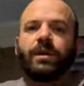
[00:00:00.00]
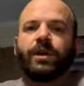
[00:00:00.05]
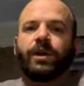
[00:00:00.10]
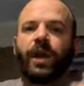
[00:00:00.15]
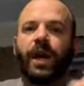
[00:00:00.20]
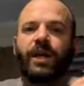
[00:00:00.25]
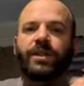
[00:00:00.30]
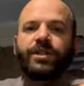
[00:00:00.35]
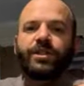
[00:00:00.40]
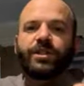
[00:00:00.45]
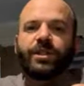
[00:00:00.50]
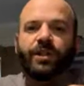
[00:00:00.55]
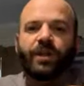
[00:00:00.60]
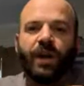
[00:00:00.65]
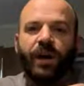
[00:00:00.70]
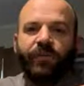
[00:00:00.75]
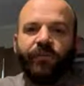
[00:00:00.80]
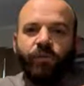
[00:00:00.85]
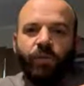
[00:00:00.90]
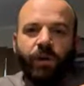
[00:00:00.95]
Not just
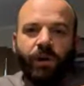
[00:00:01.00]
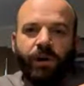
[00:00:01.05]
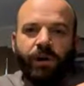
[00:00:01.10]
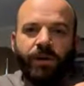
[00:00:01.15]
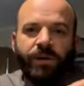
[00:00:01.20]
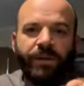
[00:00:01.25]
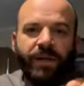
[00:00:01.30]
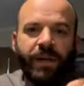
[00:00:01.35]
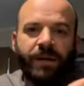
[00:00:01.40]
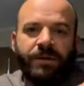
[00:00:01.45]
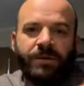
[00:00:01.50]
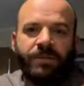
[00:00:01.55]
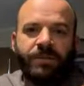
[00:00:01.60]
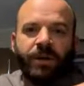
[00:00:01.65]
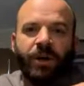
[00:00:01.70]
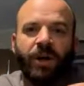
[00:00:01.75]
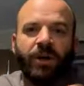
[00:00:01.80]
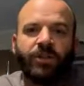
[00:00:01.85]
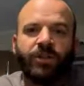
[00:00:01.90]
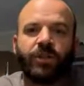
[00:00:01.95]
enough water, James,
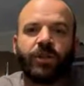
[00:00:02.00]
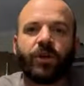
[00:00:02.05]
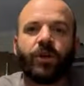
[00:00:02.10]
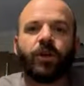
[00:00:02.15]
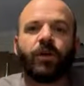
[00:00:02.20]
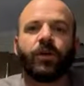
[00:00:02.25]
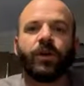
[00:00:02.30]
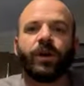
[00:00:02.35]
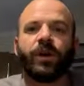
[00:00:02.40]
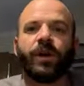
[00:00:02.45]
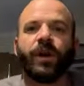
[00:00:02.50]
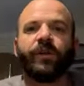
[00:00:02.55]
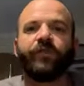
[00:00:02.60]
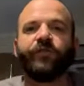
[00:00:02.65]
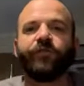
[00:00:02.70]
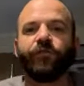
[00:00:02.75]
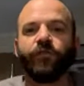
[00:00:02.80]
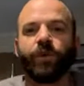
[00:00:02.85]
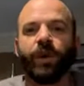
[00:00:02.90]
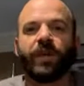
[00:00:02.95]
but also enough
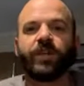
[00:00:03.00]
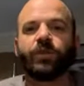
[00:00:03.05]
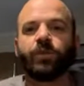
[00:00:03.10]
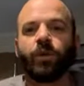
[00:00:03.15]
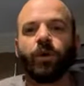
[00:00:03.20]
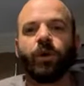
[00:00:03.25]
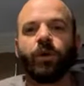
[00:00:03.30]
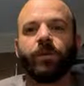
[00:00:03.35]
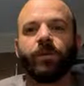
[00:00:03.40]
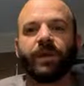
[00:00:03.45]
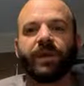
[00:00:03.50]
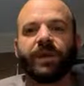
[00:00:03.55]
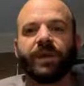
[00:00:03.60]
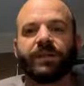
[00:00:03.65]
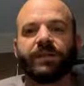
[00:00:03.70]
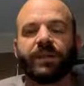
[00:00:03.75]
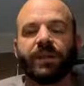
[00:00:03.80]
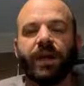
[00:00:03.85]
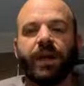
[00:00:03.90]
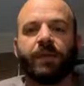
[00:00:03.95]
fresh water,
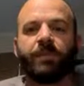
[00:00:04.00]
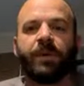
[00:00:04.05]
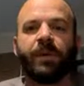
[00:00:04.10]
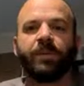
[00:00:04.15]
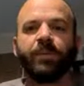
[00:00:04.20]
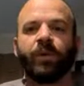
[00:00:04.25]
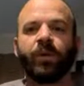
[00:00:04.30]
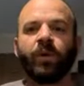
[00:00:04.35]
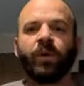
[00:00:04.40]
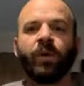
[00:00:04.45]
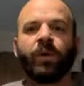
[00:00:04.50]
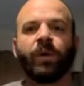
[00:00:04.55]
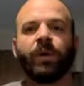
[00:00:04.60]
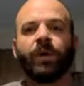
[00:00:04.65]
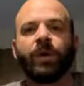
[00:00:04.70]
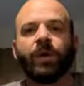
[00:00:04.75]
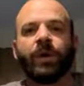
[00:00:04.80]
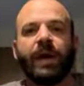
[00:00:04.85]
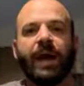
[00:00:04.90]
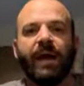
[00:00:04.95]
because a lot of people
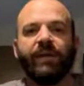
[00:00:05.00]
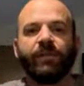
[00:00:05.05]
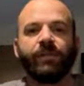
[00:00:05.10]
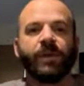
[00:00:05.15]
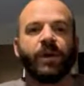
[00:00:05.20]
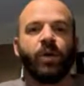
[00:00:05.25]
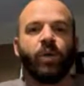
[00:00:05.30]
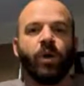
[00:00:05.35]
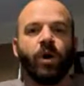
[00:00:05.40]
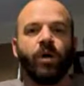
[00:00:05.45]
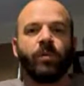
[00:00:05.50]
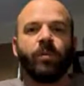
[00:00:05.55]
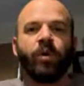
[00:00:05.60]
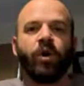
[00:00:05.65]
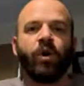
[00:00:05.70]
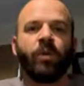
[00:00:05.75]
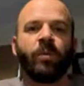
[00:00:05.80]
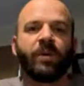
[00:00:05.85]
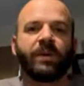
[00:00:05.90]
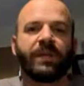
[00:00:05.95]
have a big water
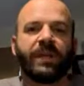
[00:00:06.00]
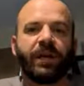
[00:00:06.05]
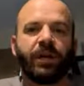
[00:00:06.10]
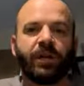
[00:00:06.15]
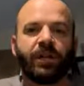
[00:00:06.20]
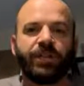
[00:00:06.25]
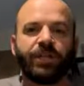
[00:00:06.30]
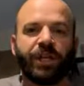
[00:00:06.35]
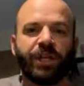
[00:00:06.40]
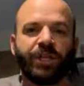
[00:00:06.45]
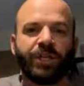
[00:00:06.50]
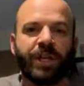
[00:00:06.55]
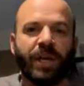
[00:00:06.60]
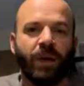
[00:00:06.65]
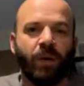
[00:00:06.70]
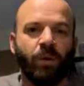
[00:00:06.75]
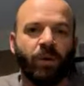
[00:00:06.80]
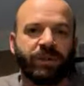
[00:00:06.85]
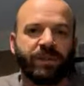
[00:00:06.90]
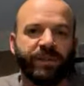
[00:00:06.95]
bowl, but they only change it
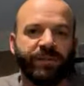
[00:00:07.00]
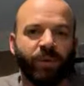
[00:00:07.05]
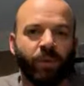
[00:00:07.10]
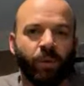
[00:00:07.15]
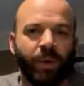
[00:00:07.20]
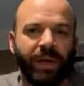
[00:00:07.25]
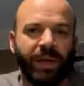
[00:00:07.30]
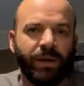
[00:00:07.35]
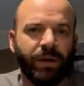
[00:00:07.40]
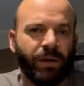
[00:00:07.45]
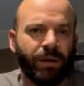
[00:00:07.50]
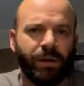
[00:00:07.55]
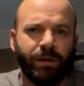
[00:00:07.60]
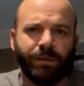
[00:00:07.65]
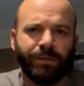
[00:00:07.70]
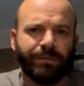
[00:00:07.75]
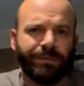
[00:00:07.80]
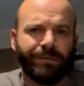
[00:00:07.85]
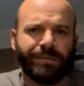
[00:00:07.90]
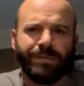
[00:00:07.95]
out once every week
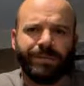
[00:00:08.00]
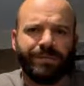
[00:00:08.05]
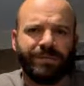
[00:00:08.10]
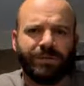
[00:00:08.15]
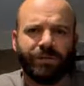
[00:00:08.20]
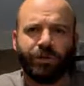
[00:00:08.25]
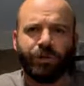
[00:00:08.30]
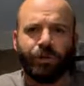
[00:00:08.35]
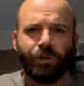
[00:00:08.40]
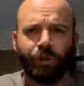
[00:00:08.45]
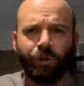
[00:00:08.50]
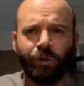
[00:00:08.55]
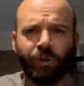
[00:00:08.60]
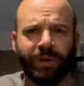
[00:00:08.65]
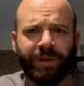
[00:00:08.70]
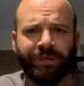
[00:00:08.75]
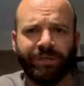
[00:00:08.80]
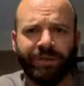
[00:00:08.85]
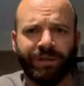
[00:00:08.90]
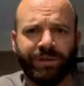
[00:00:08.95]
or two,
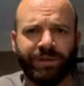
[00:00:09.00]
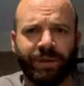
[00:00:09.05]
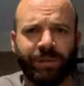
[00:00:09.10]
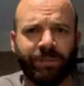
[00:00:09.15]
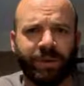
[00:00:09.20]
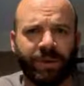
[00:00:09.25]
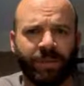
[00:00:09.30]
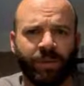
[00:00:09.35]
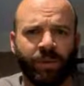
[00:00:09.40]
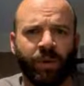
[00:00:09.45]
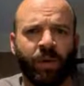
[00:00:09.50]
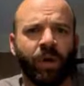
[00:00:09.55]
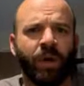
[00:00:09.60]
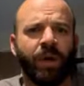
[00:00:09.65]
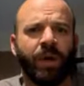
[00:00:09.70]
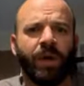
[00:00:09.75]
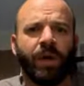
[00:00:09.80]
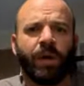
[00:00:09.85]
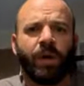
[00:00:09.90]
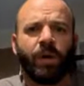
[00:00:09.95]
even some people.
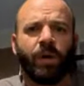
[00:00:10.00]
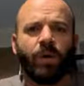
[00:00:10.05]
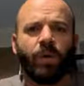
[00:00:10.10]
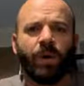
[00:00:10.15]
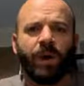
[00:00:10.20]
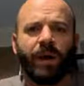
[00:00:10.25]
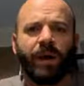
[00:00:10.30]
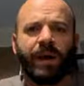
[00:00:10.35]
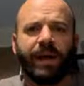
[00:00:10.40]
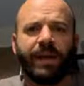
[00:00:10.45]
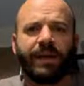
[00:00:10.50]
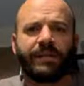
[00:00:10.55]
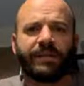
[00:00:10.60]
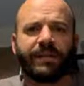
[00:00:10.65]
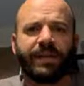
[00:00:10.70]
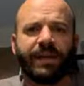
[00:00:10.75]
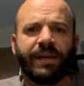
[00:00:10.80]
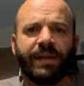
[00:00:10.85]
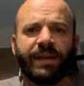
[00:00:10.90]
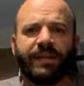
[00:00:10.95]

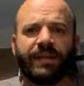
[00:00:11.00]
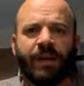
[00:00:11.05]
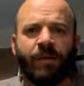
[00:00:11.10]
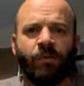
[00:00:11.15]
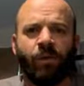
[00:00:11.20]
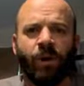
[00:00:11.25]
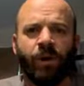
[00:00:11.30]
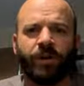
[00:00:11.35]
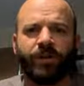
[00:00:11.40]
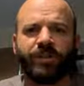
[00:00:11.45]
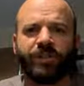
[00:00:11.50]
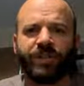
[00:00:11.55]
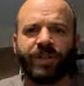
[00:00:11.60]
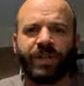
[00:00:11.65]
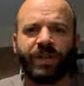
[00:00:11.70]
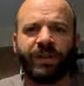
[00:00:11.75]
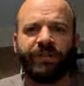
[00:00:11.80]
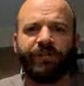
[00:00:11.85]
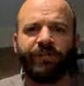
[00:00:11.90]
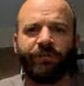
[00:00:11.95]
Whereas anytime water's
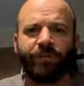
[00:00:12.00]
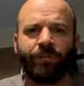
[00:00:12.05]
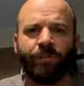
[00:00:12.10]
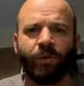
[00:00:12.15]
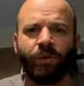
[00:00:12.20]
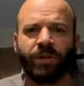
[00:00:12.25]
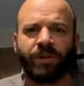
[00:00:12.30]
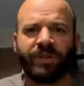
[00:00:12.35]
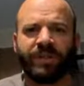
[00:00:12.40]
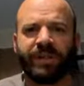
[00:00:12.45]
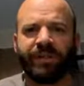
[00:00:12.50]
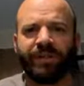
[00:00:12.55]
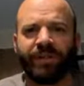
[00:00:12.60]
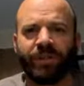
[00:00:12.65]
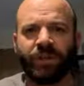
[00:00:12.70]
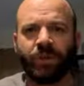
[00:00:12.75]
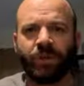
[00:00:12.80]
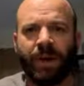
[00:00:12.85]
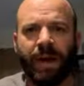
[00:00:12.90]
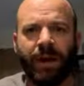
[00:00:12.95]
for more than
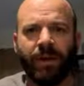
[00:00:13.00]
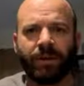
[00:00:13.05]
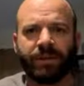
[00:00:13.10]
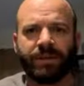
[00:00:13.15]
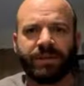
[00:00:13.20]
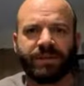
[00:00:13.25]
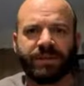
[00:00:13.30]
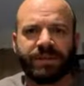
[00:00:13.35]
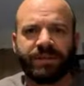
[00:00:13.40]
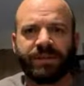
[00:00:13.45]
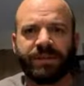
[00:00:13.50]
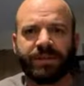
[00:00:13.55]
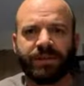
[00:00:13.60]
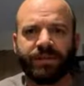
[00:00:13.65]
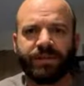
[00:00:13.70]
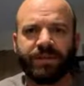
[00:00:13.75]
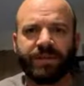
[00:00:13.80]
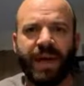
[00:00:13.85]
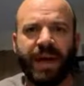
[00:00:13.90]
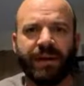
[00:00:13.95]
72 hours, it's
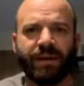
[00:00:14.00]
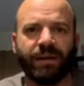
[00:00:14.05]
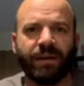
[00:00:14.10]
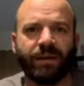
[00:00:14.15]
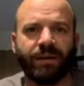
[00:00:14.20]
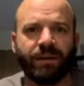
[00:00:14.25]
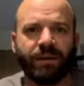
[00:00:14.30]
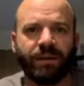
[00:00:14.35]
considered stagnant.